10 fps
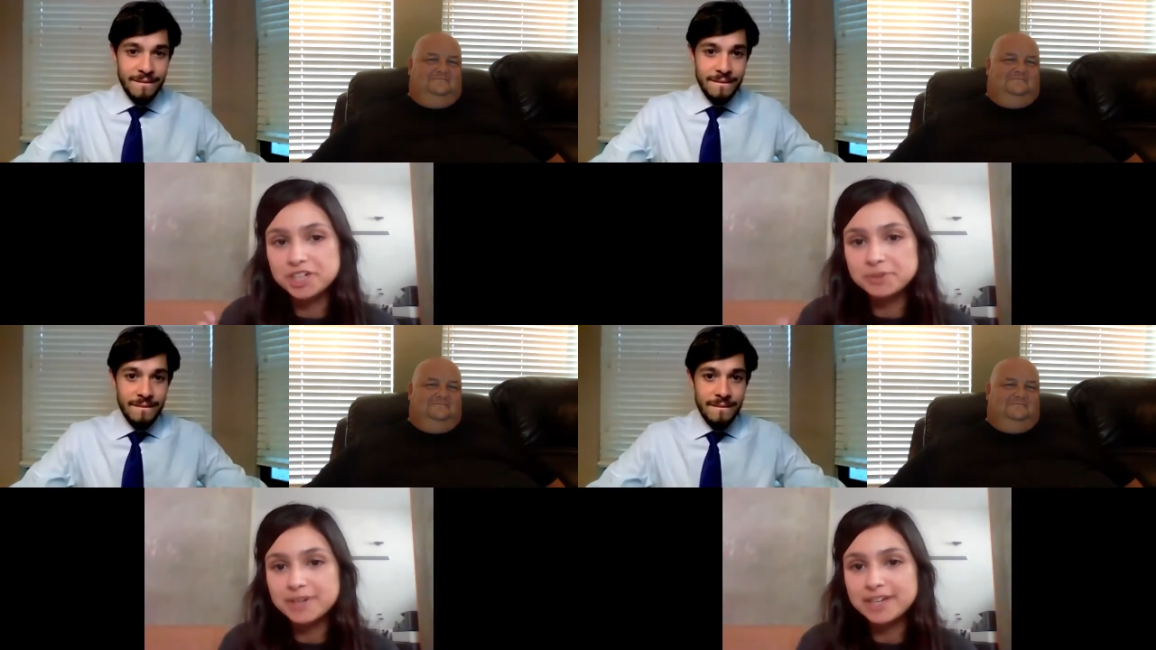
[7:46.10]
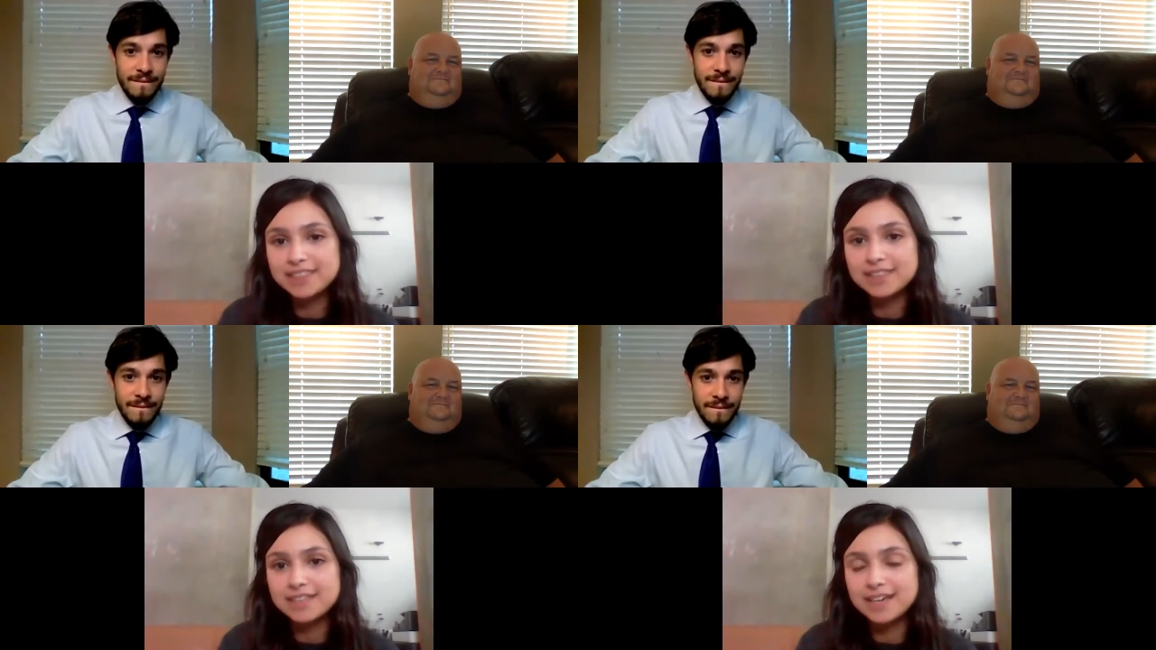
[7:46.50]
Speaker 1: with
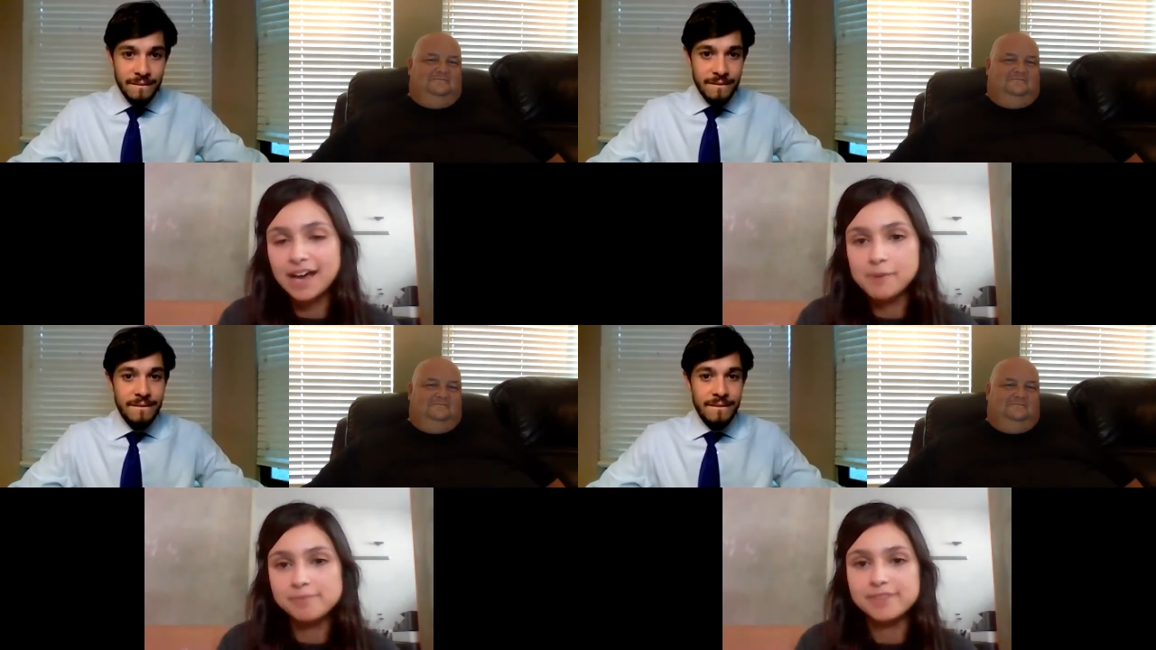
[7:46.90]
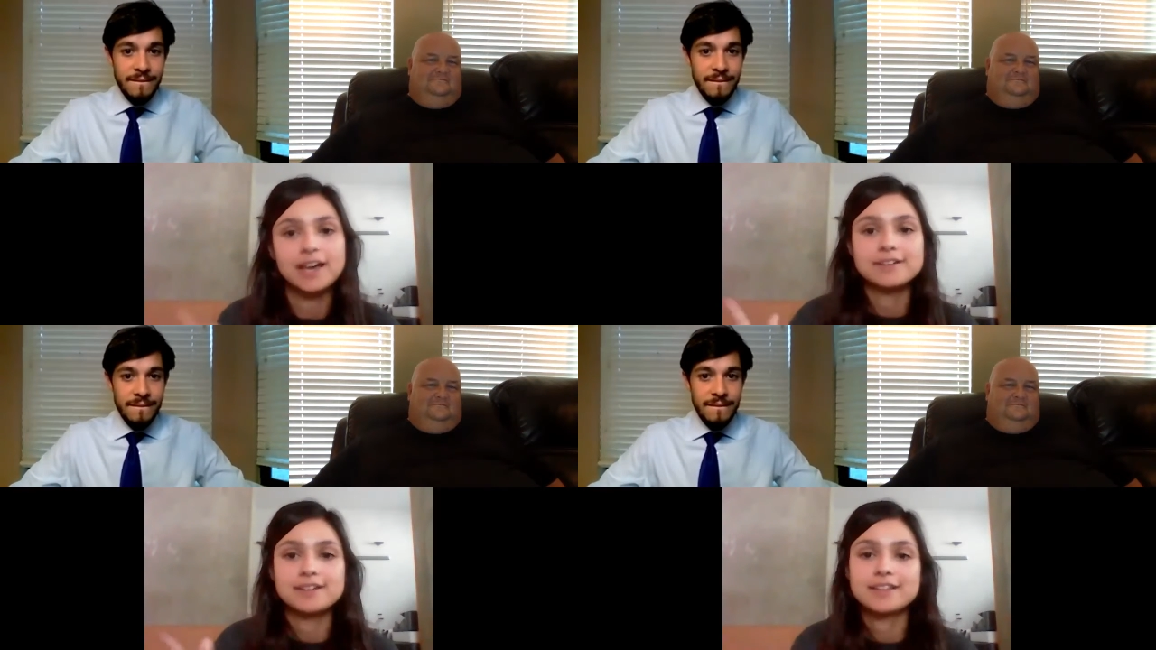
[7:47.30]
um, that
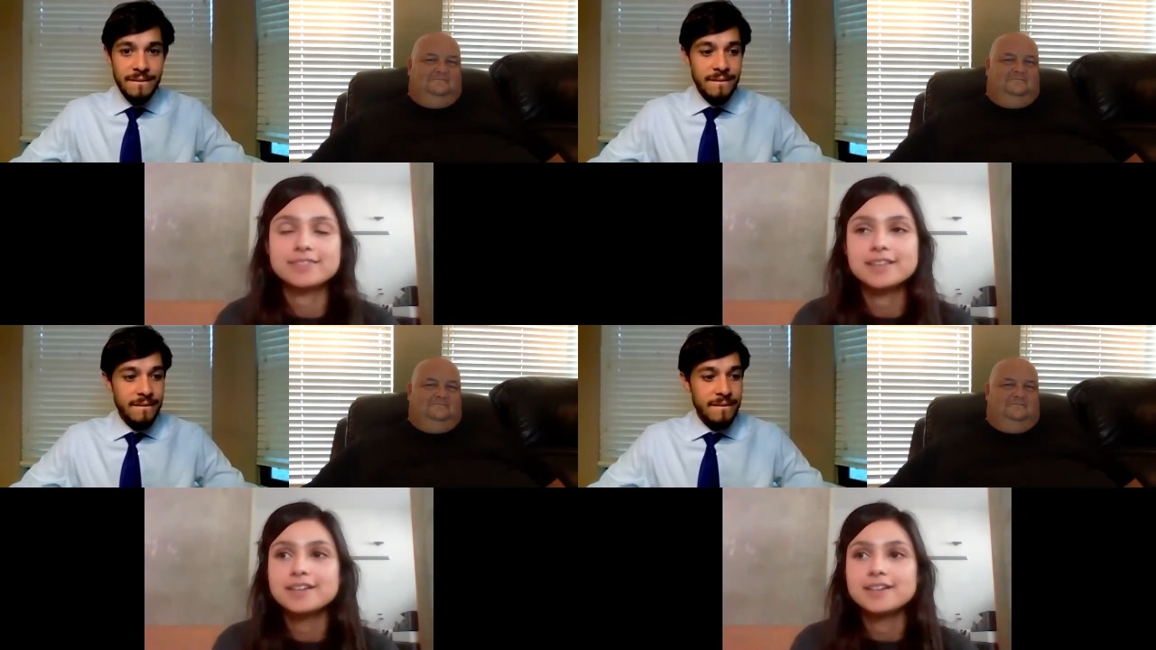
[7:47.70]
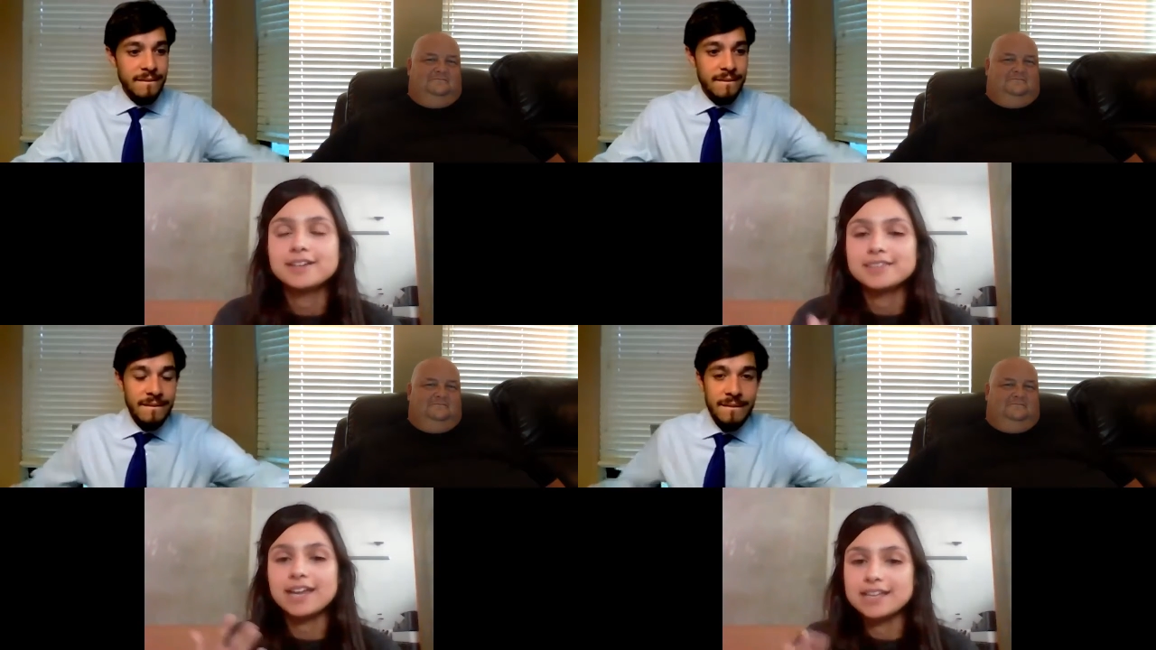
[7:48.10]
not
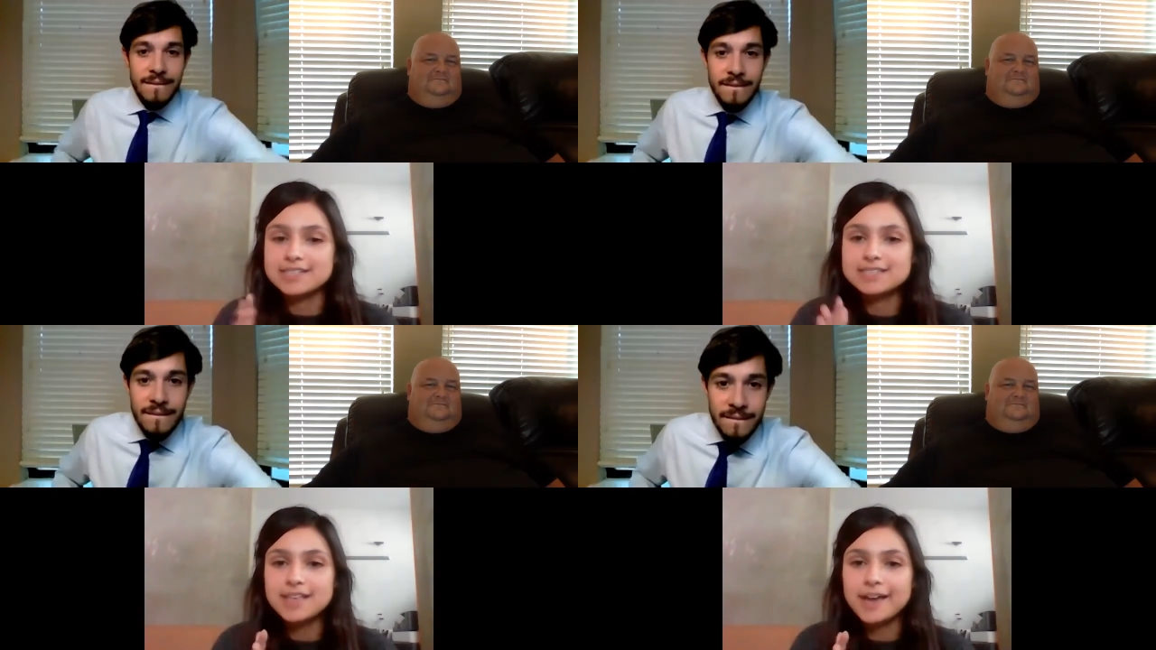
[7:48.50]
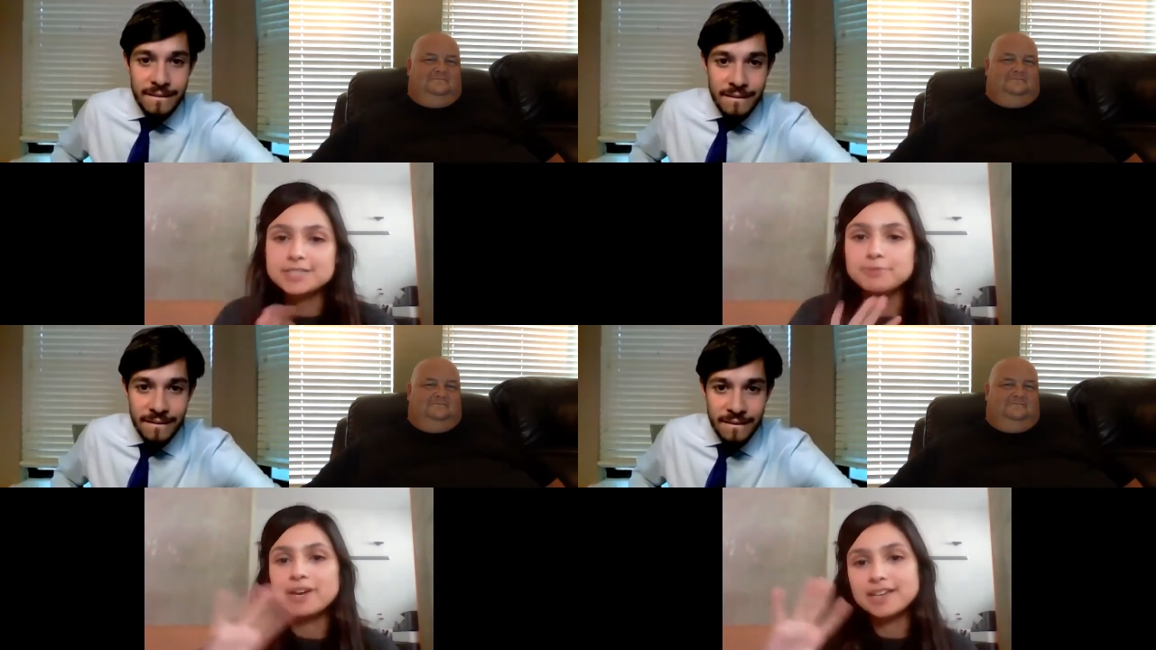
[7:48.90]
that i
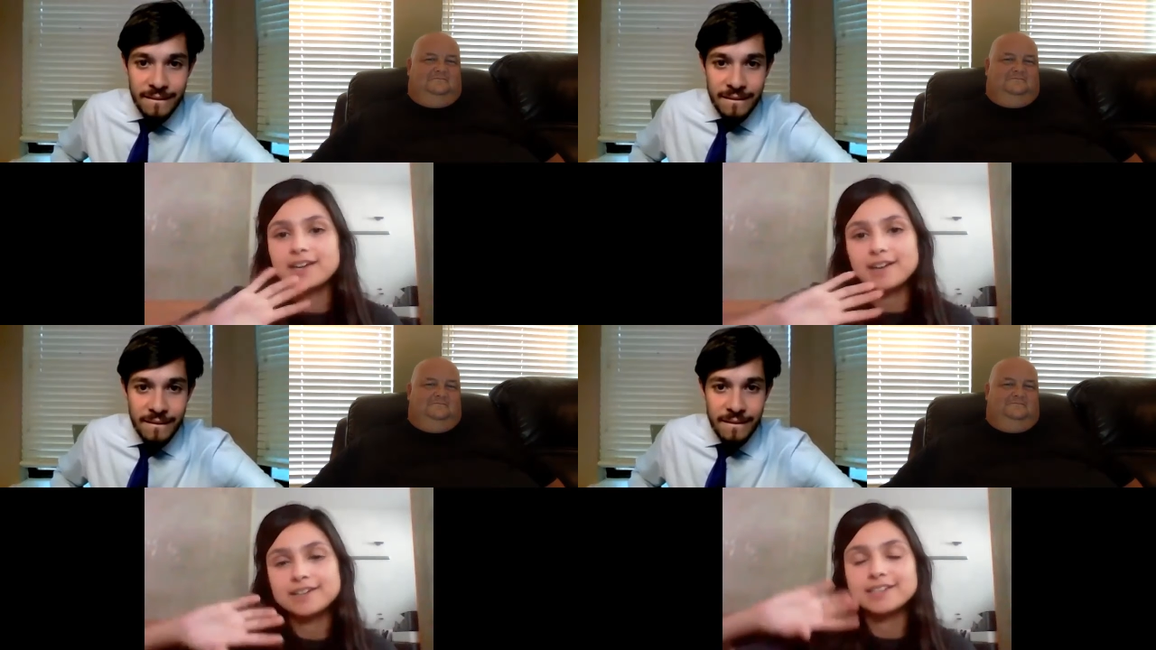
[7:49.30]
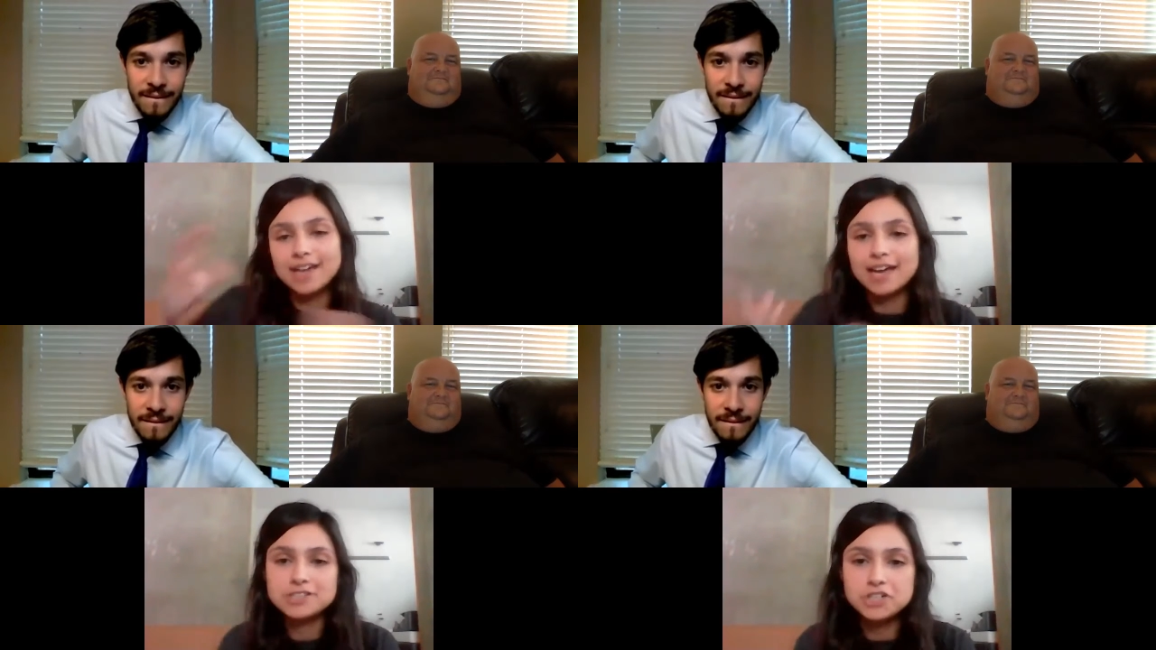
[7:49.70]
disliked but it
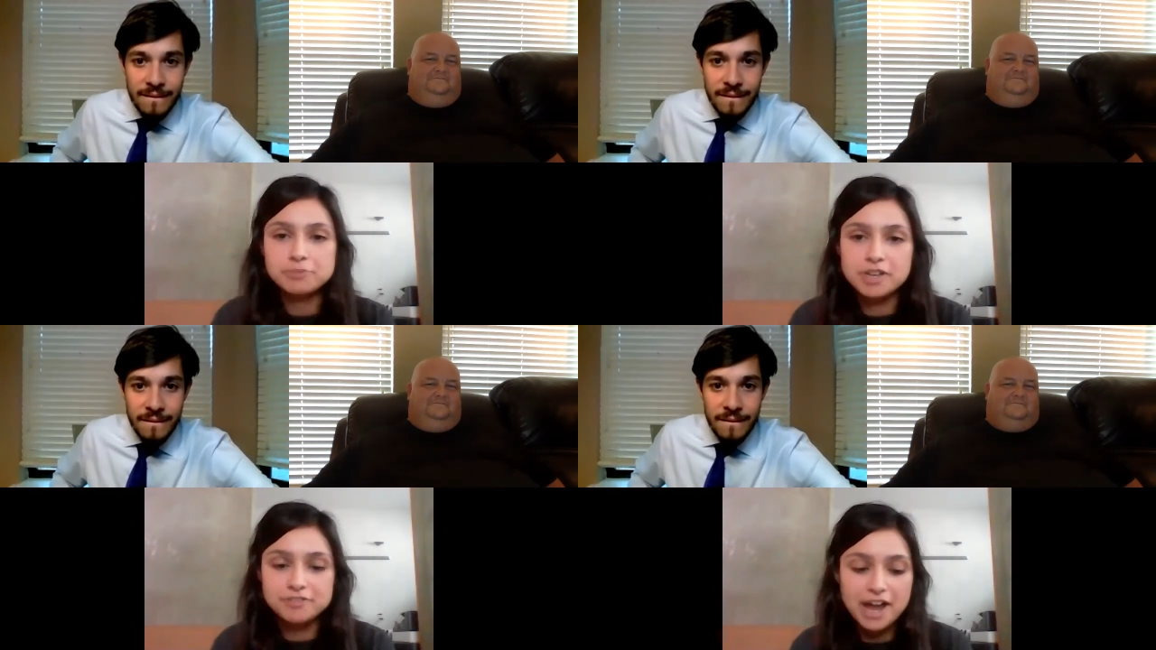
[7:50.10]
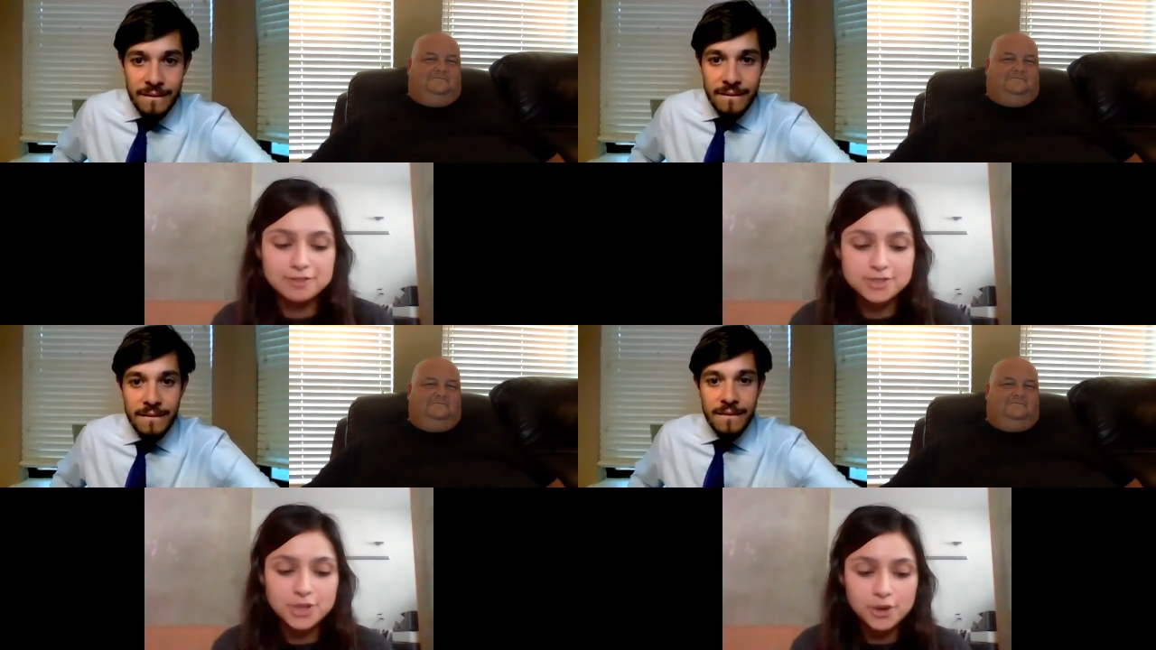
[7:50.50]
kind of turned me
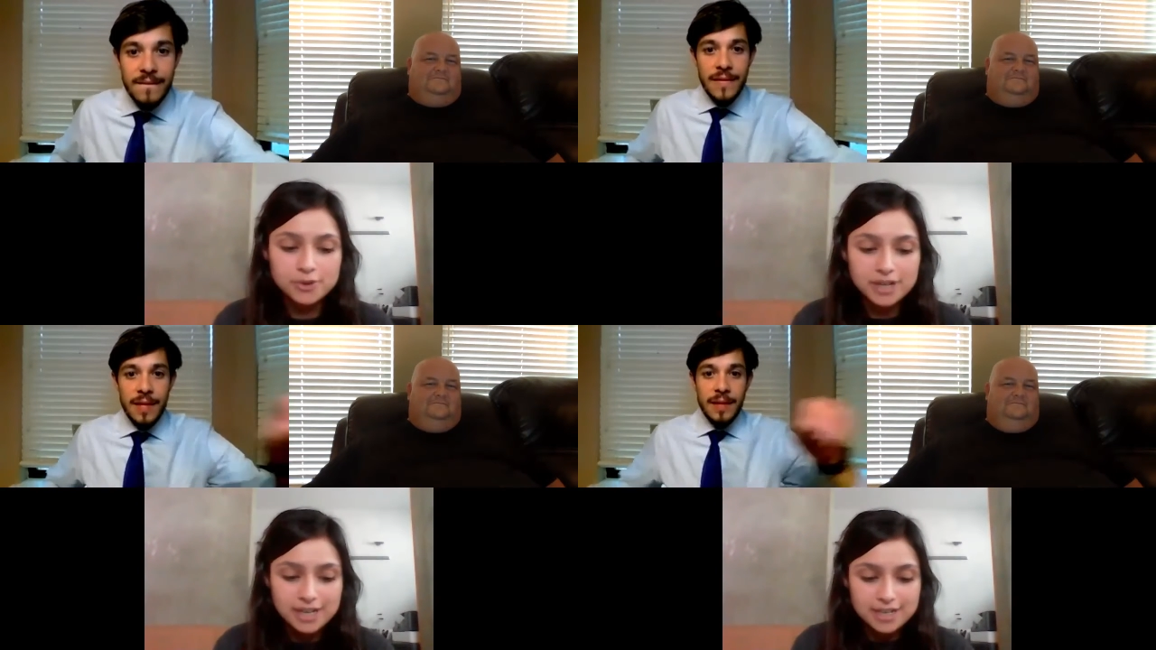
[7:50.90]
around so